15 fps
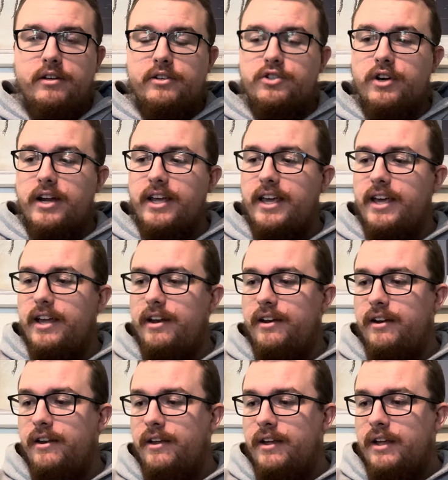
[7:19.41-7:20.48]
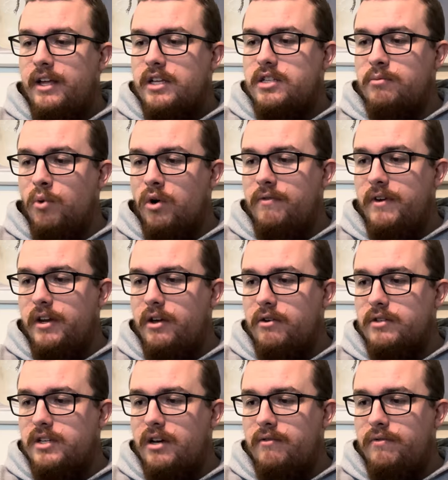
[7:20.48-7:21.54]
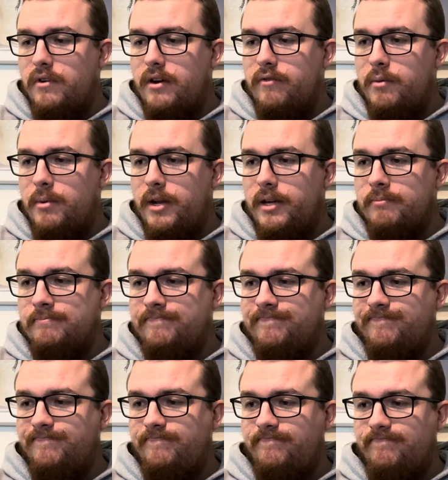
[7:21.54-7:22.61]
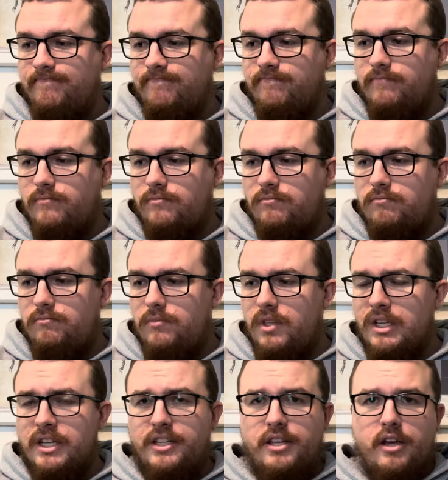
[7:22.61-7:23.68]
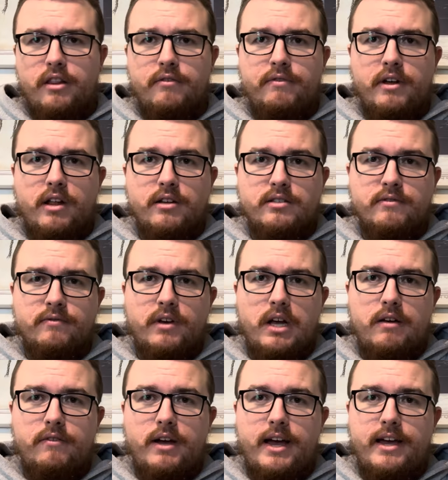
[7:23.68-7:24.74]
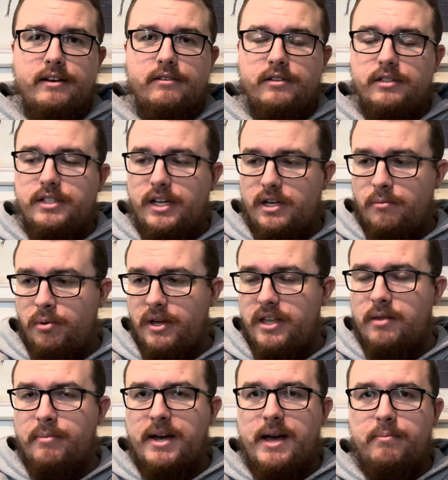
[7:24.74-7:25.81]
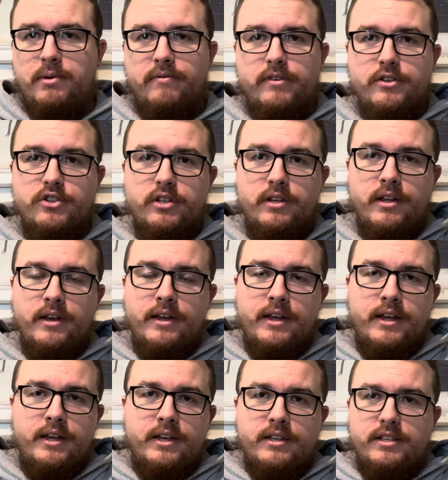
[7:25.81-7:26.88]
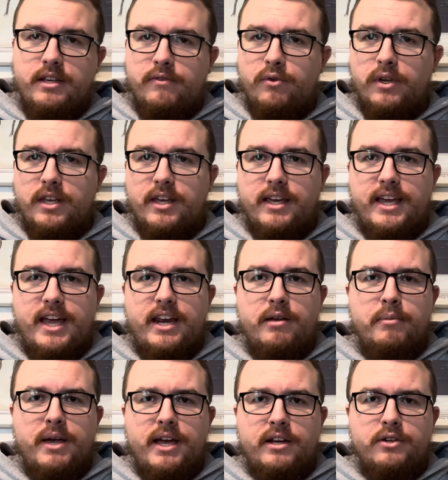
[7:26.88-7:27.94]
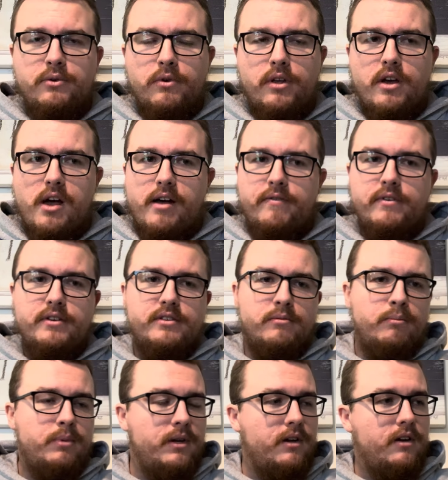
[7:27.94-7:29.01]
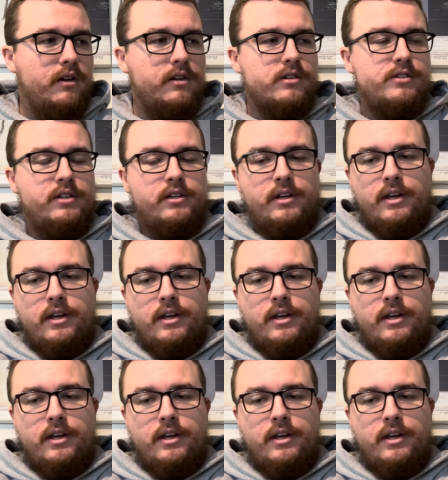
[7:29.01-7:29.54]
Try to get some more videos out for everybody. Get the other fellows involved. I tend to play in the pop division. See if we can get Kenny back doing coffees and beers.